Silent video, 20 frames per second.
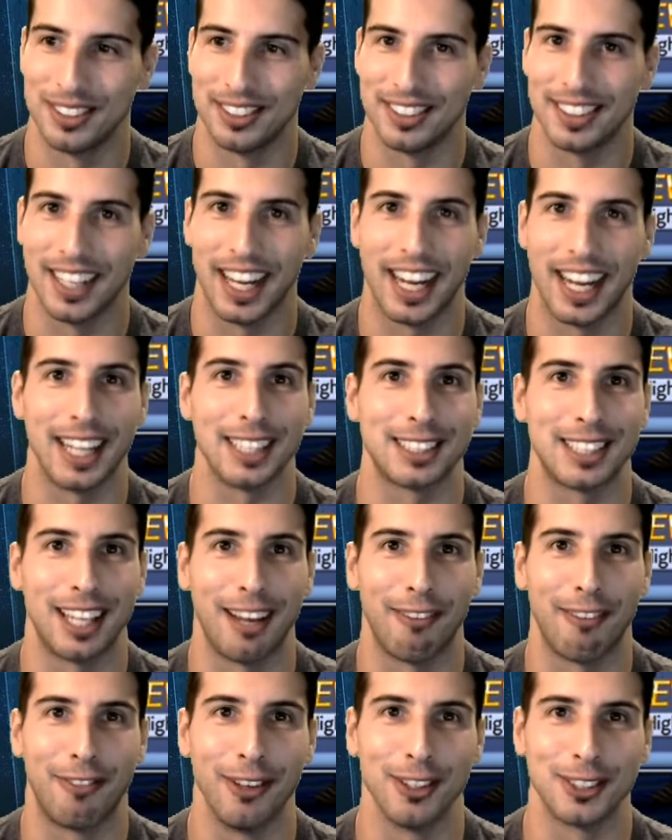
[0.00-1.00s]
I gotta say it
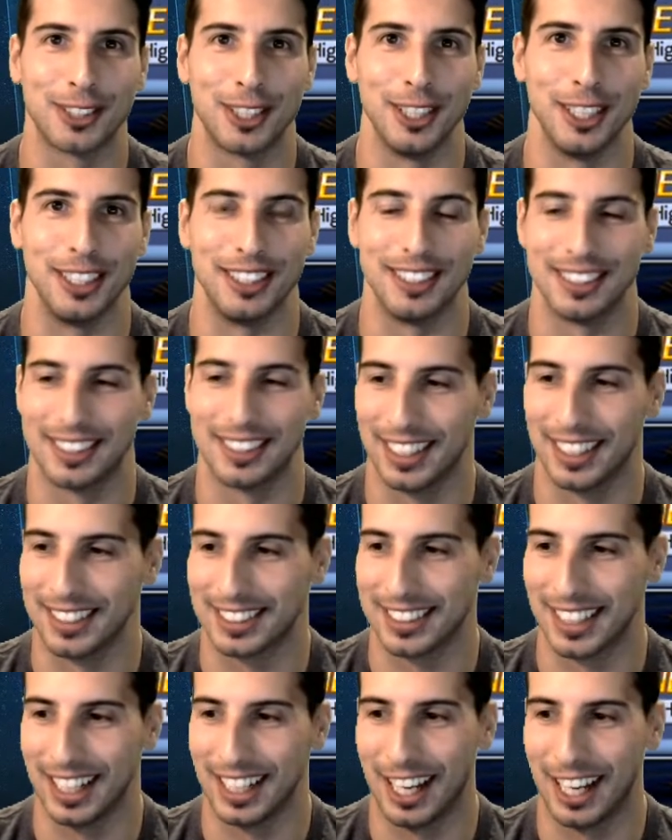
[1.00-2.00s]
feels good because
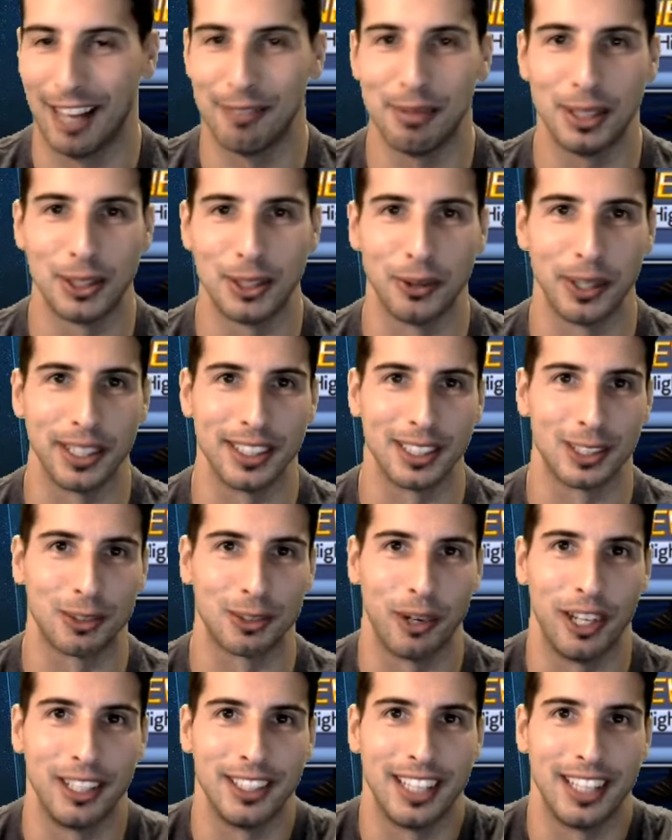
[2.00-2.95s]
uh, I've been doing this run.